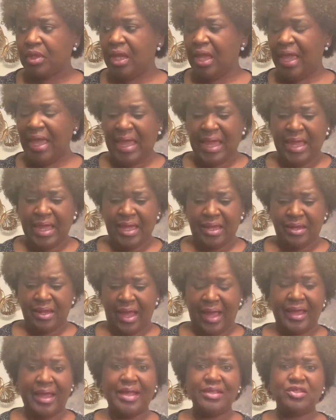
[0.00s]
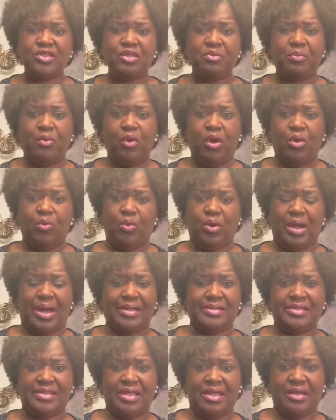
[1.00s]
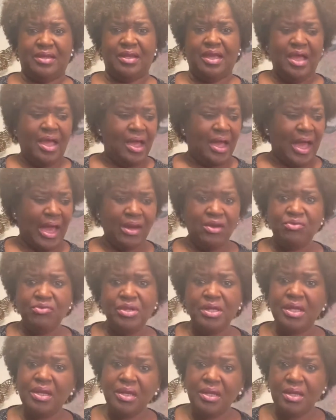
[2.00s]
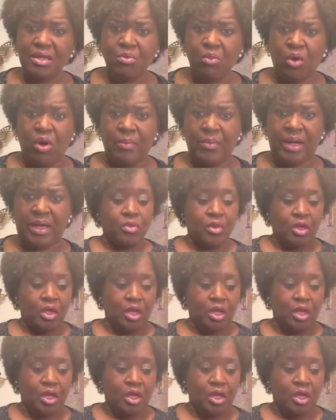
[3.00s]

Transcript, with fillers: And I got to the point where I said, I don't need any more money.